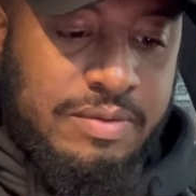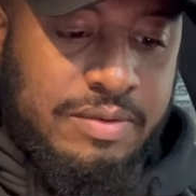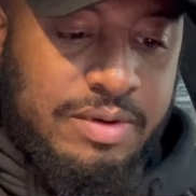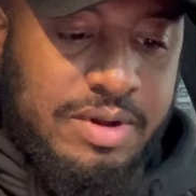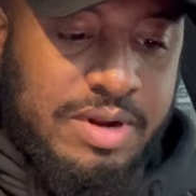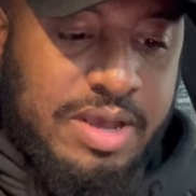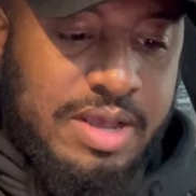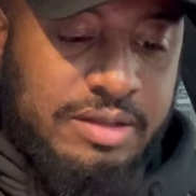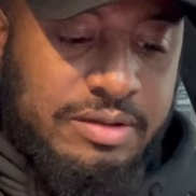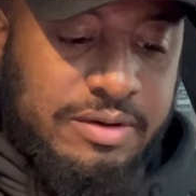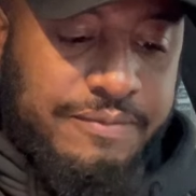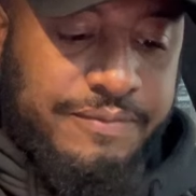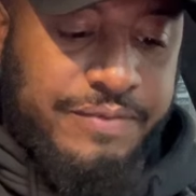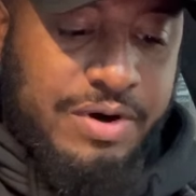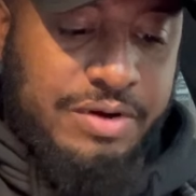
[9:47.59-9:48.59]
I'm gonna head to the
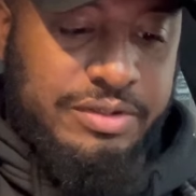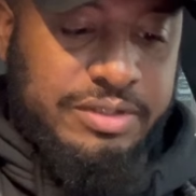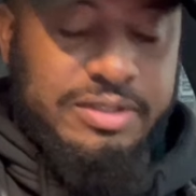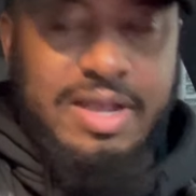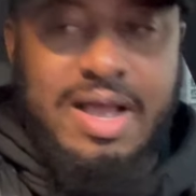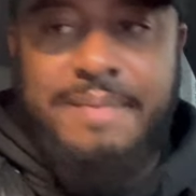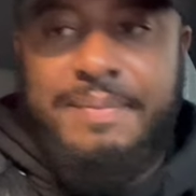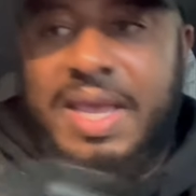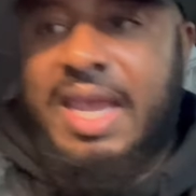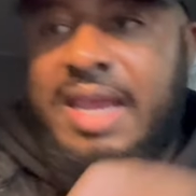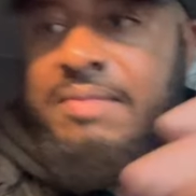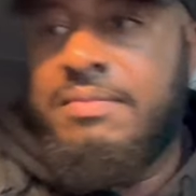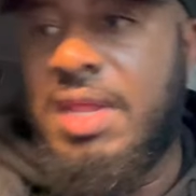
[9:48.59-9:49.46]
first stop eight